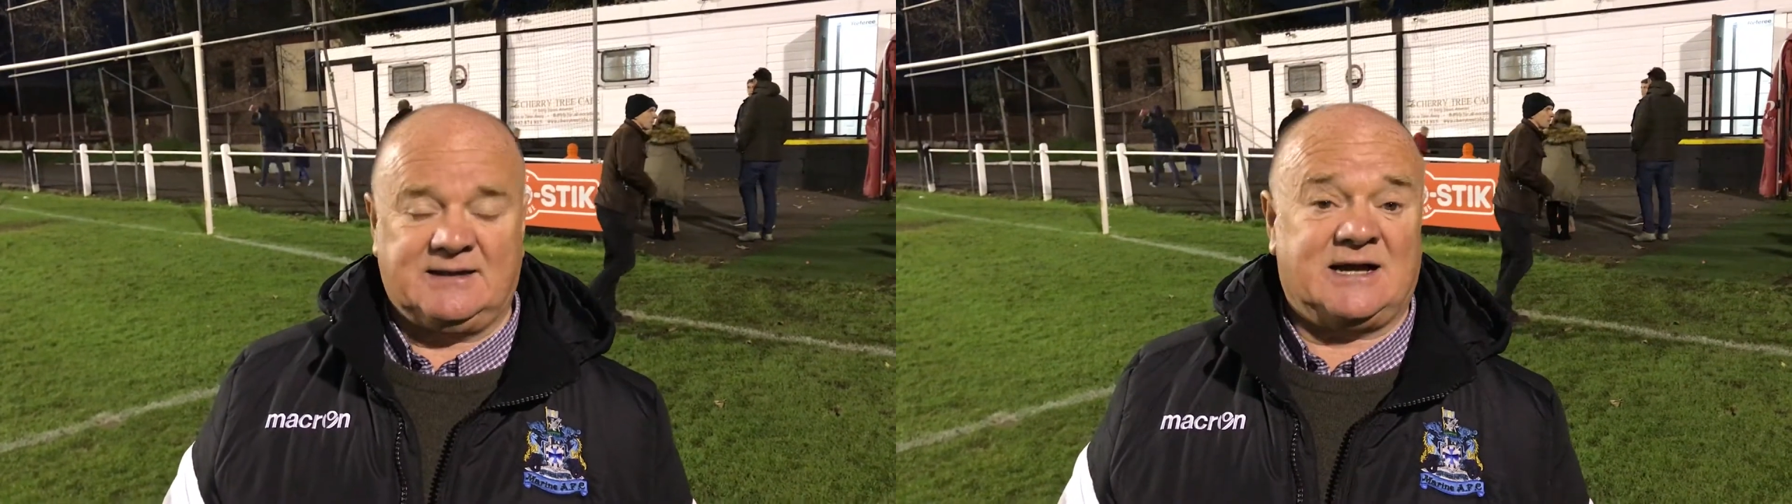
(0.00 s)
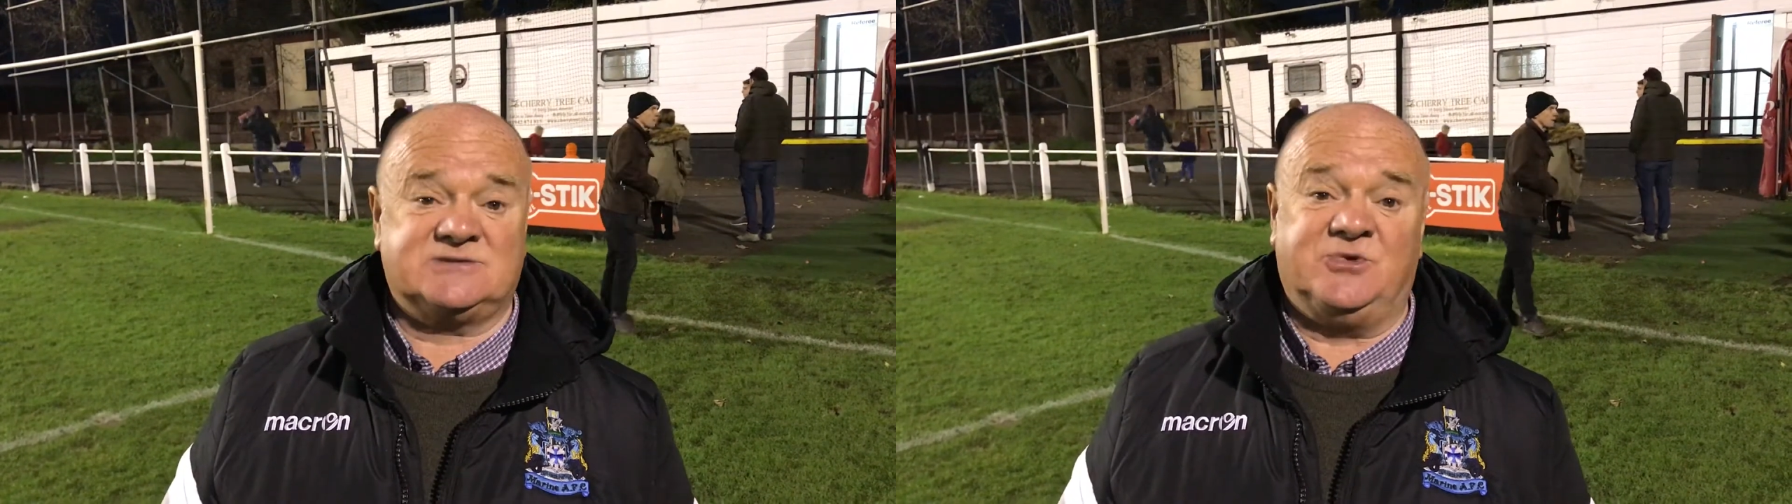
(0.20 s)

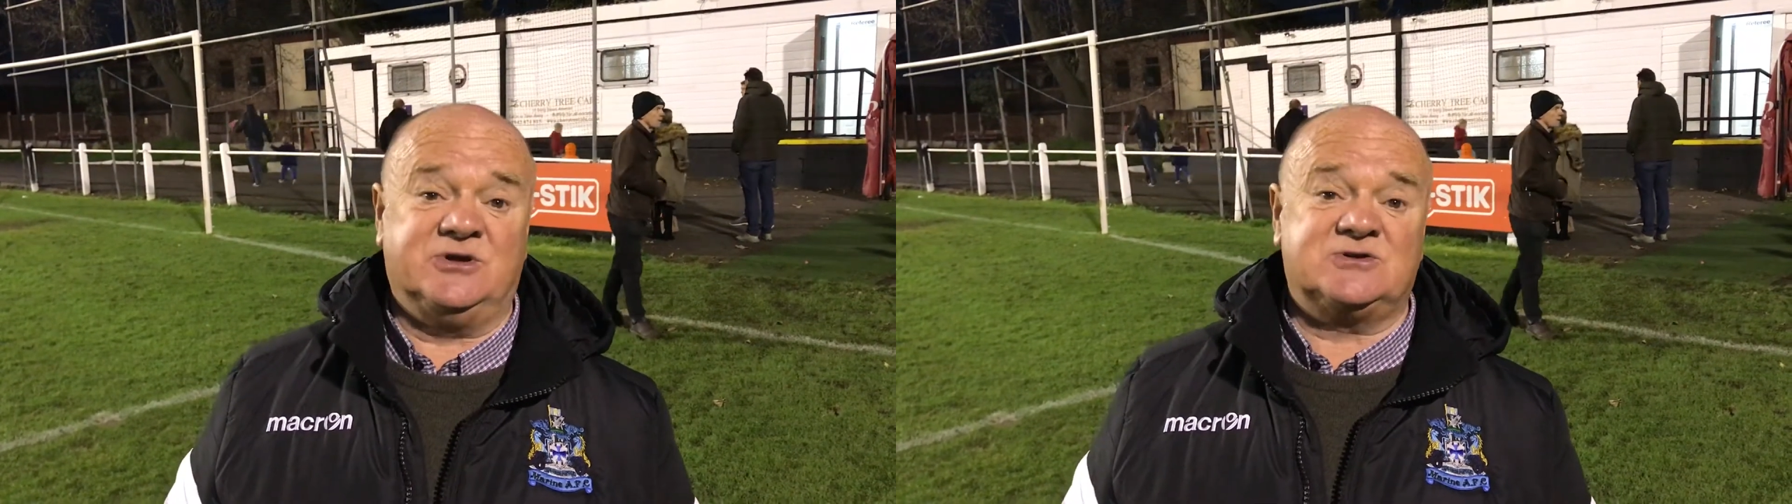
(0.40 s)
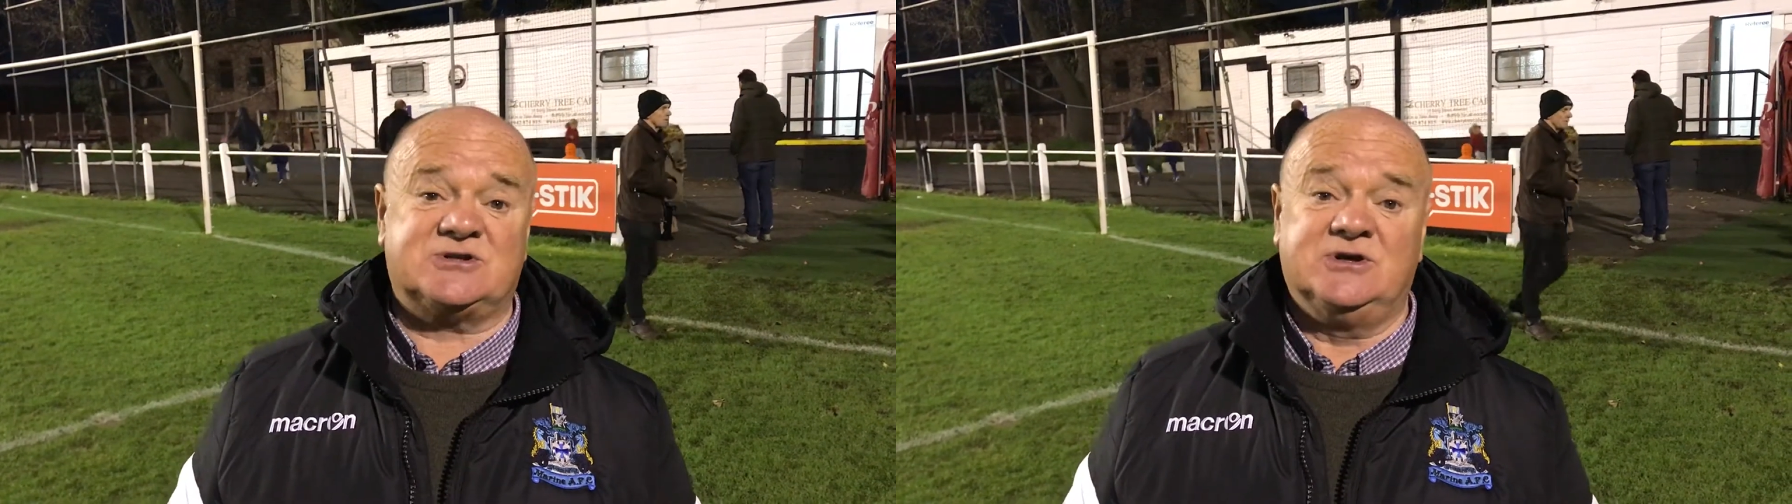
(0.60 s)
Adam
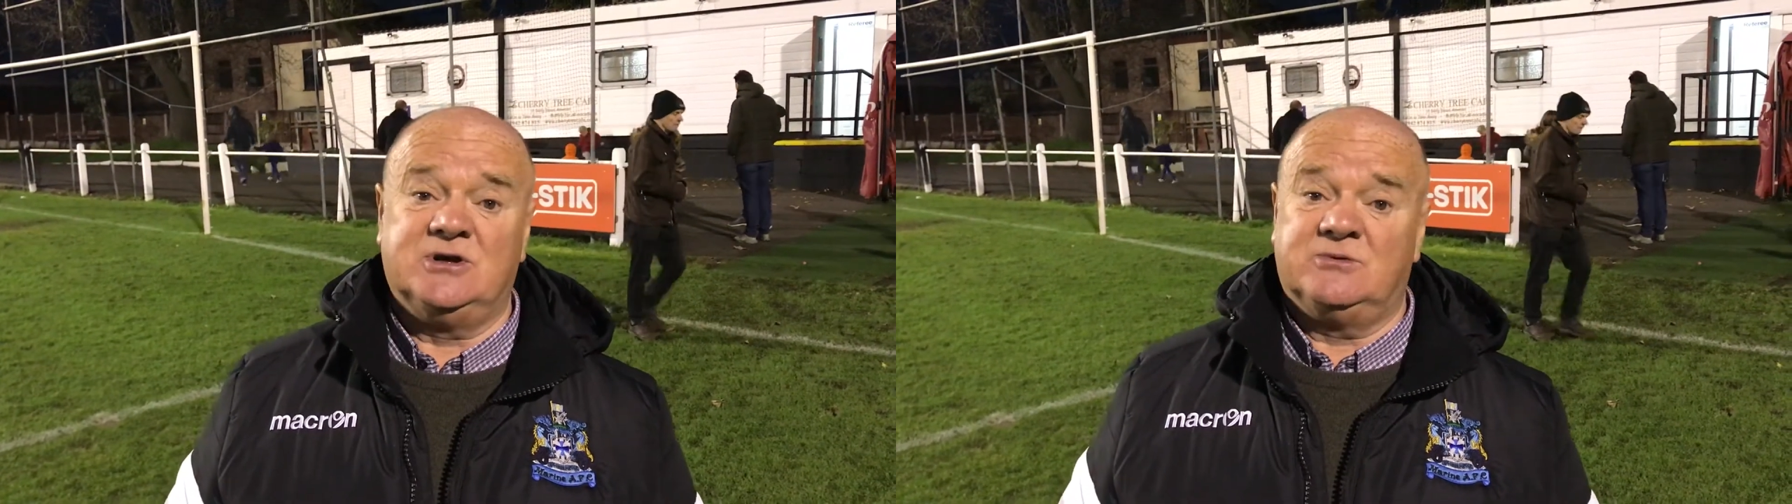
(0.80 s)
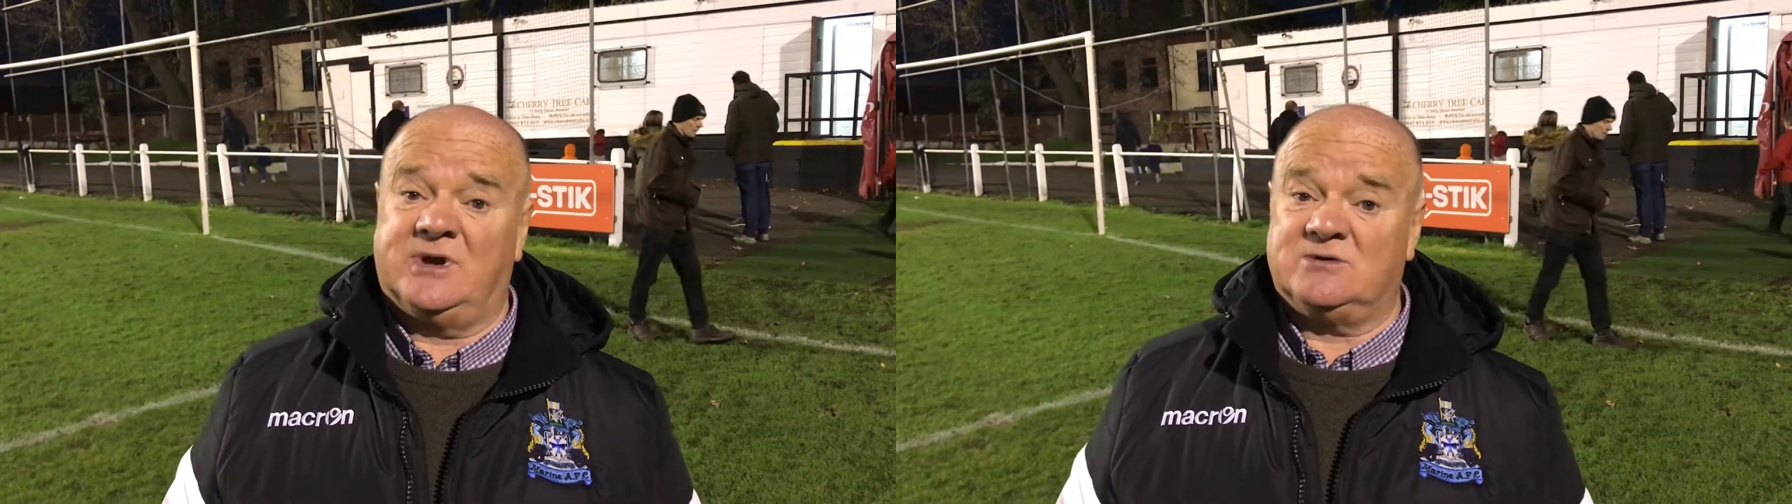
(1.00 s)
Hughes
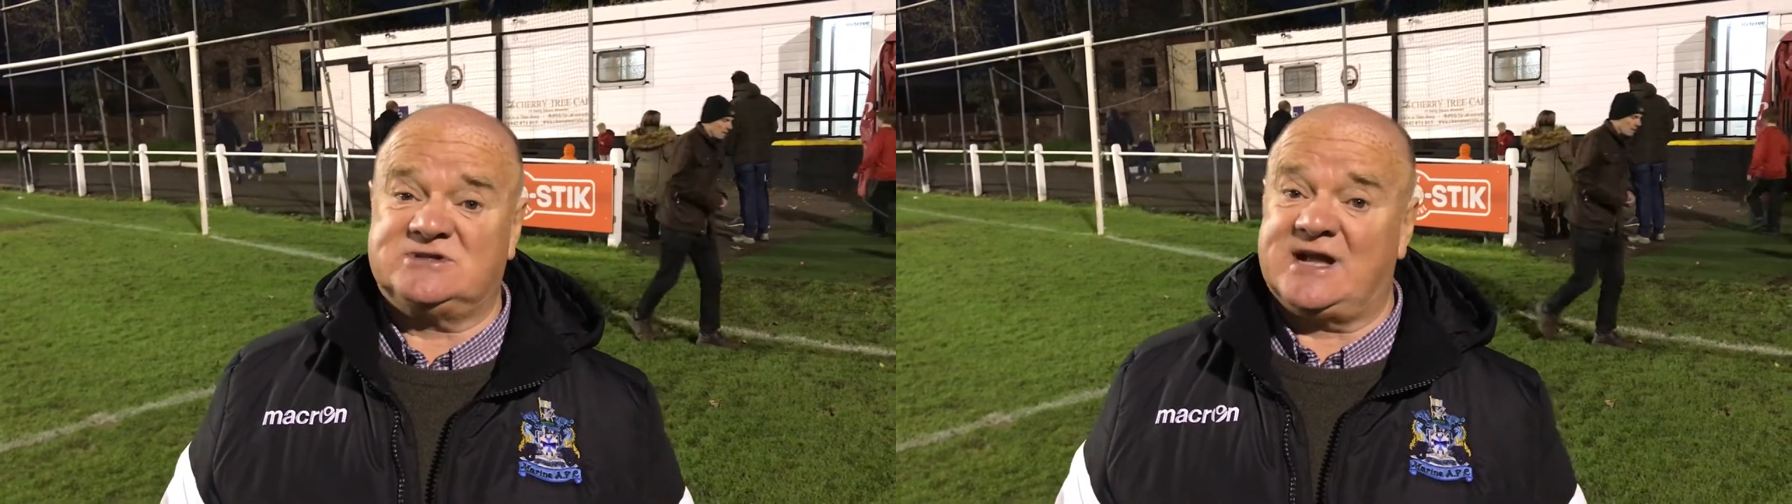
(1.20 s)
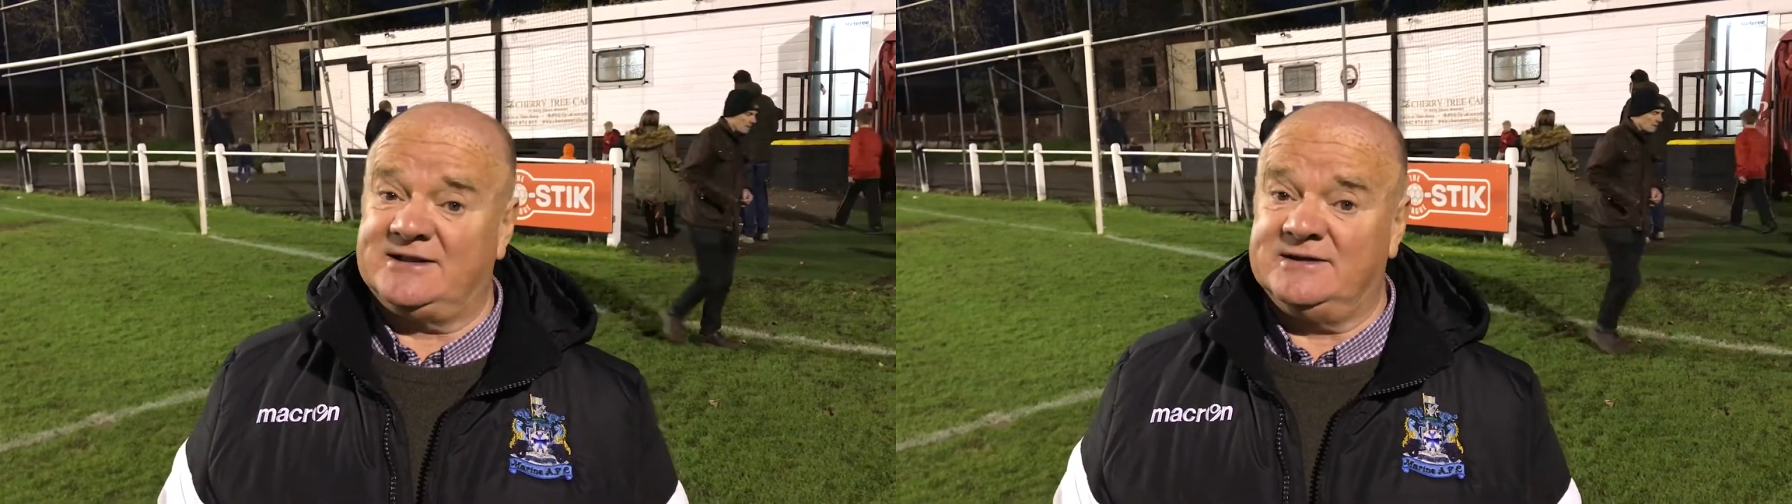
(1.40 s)
were
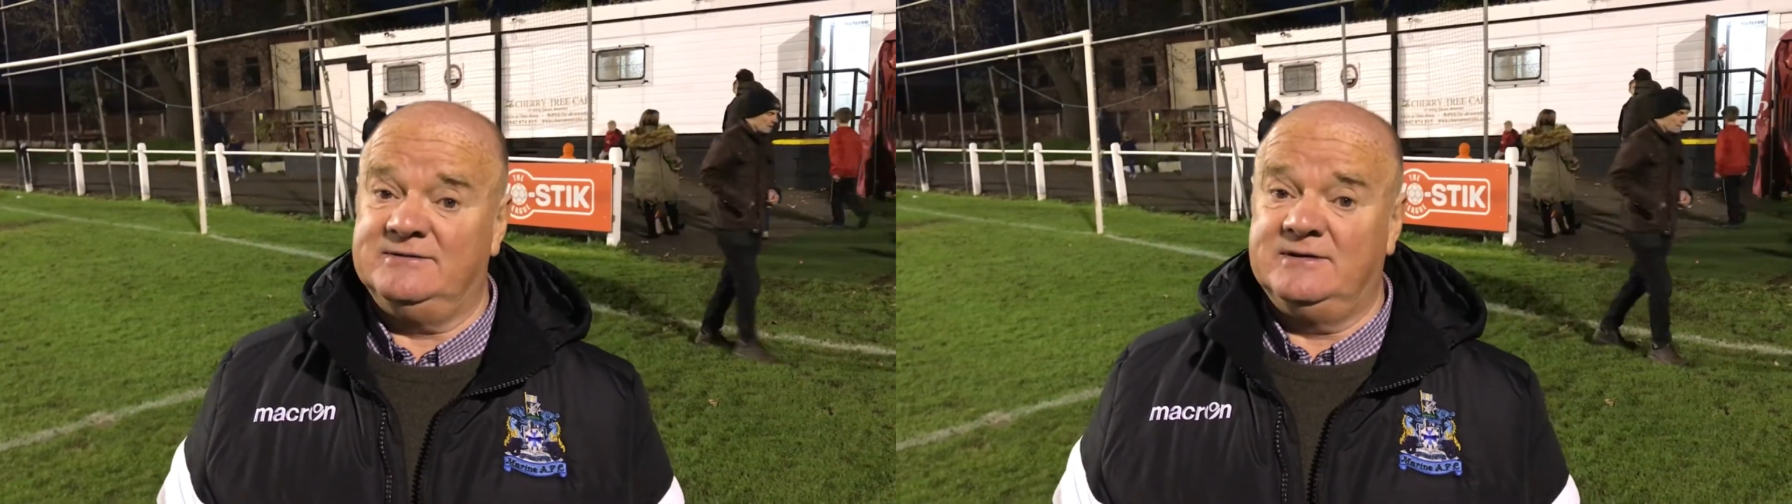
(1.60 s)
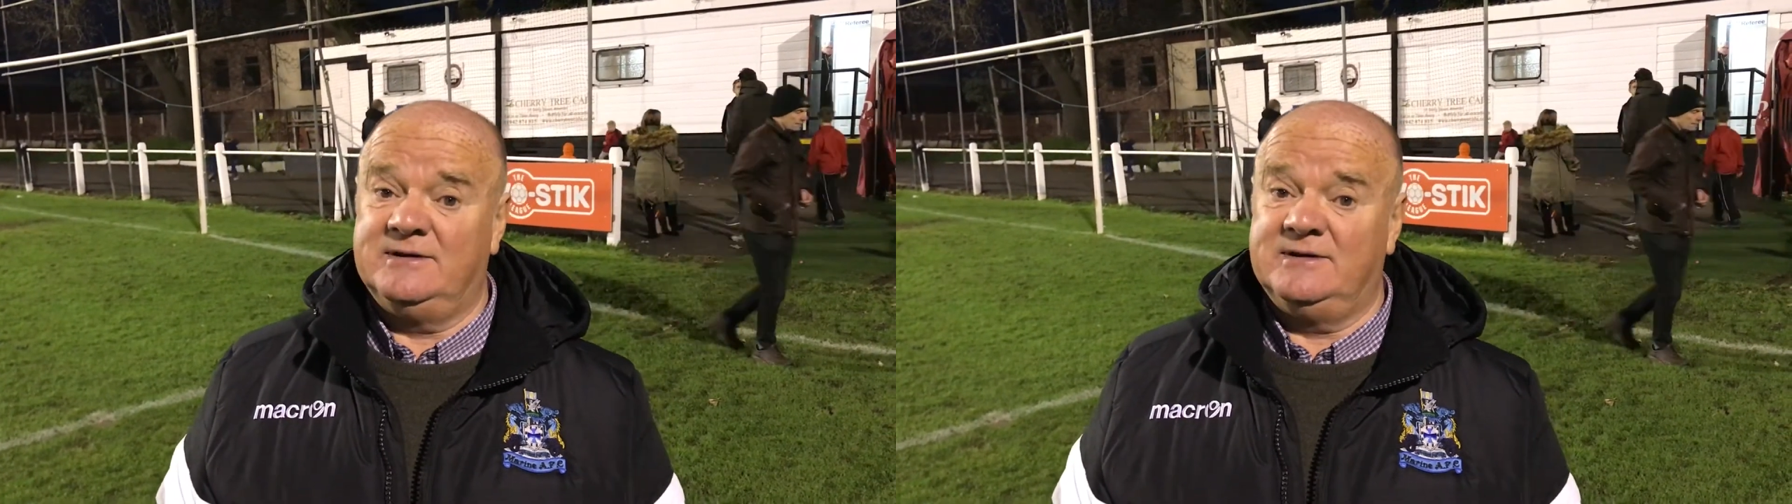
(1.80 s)
outstanding